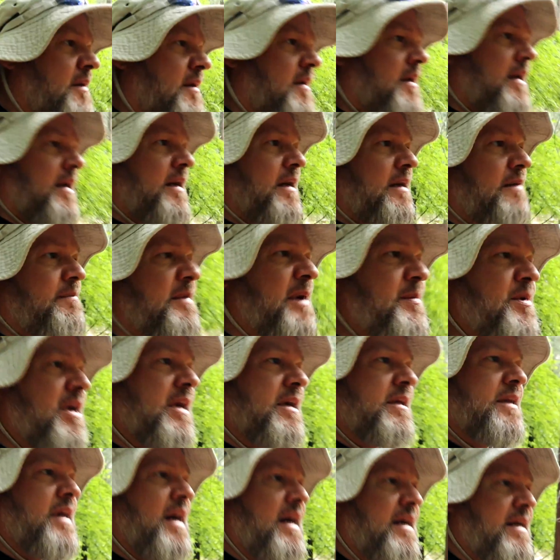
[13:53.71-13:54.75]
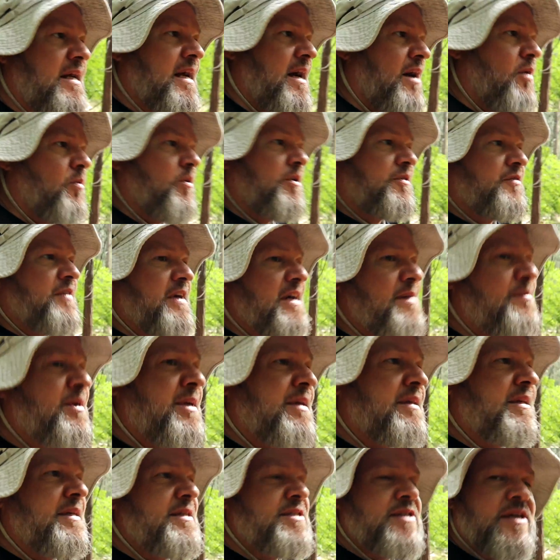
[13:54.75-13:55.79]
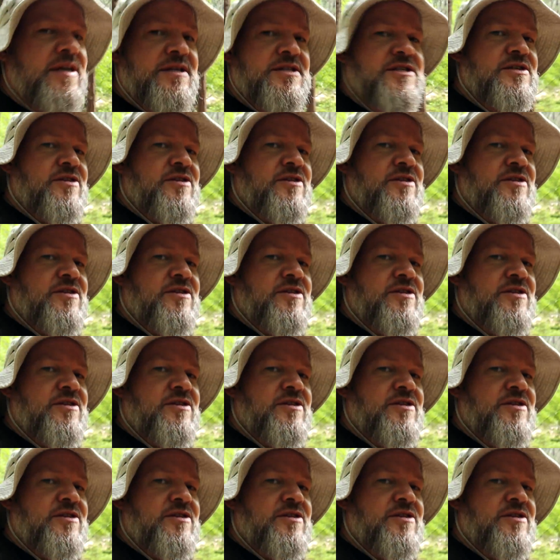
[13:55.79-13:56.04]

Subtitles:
I can hike out with them and at least get